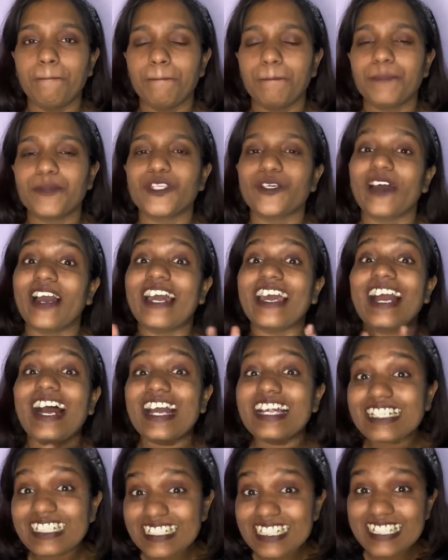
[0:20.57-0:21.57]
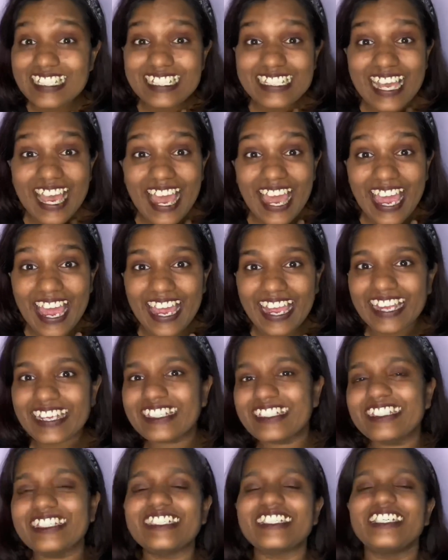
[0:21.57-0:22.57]
So I understand
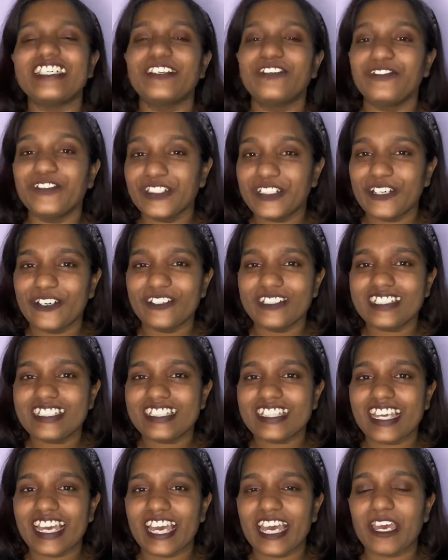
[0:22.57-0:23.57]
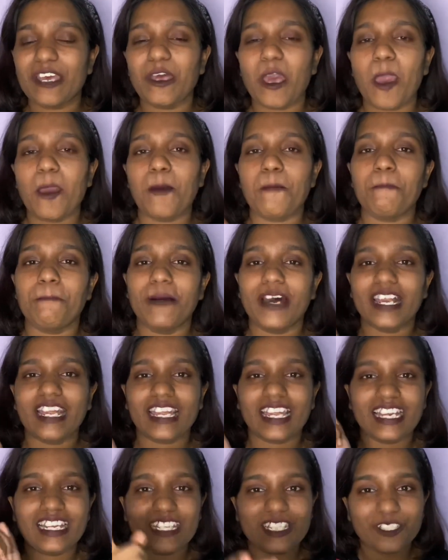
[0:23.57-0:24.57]
if you don't stay, but I
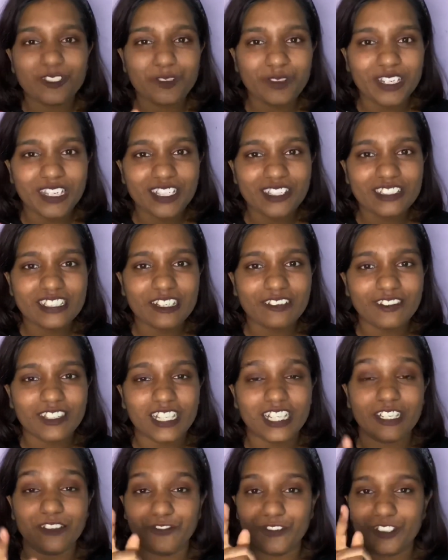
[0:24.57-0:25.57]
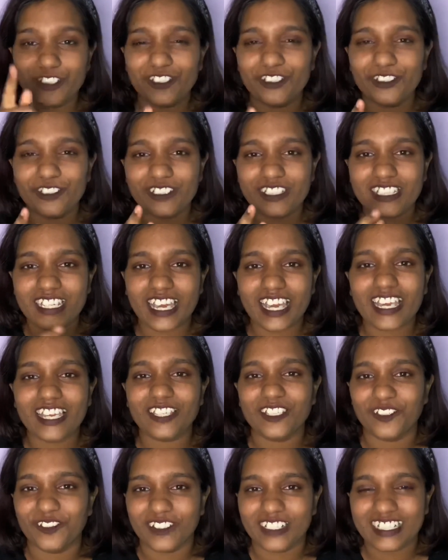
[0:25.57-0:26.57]
can assure you something. If you do stay,
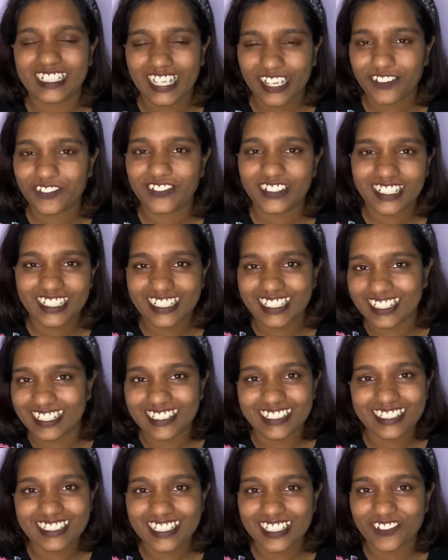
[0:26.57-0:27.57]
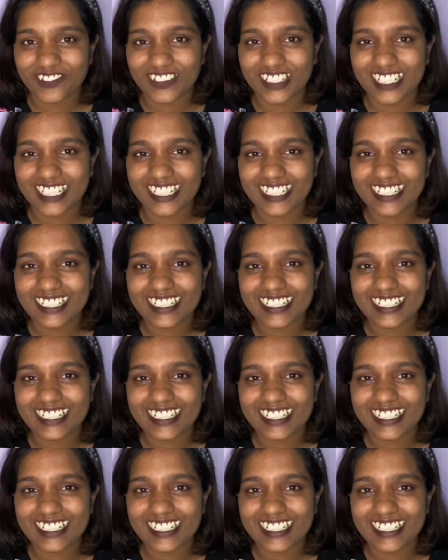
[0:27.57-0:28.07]
you will definitely learn something.